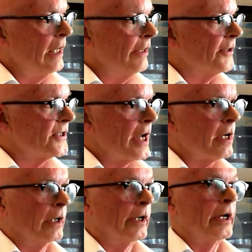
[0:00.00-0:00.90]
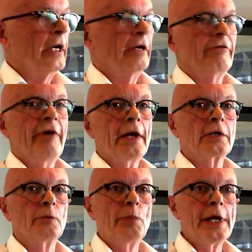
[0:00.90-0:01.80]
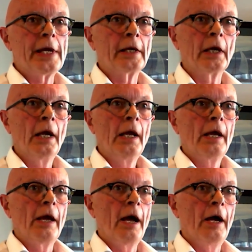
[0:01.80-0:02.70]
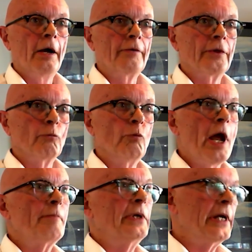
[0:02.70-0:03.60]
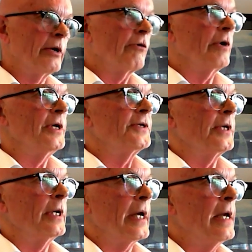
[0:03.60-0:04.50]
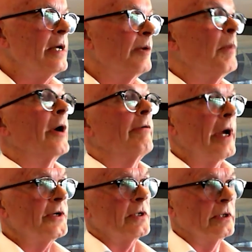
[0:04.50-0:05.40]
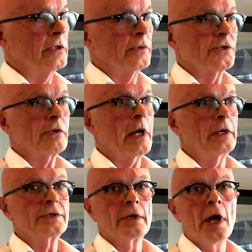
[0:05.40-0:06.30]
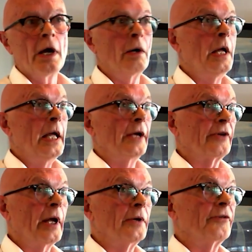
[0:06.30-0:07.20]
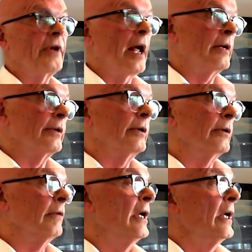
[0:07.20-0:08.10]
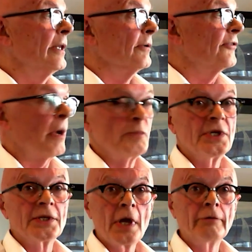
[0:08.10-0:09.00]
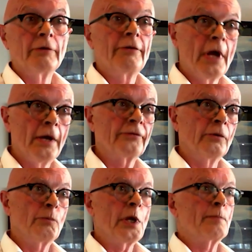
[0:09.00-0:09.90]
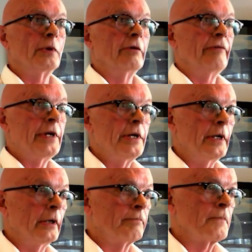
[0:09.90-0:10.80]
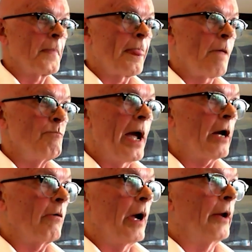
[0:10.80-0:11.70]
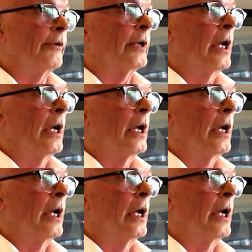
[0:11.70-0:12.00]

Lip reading: The second factor being the rapid increase in Indian migration to Australia. So now, as I understand it, there are some 600,000 people of Indian background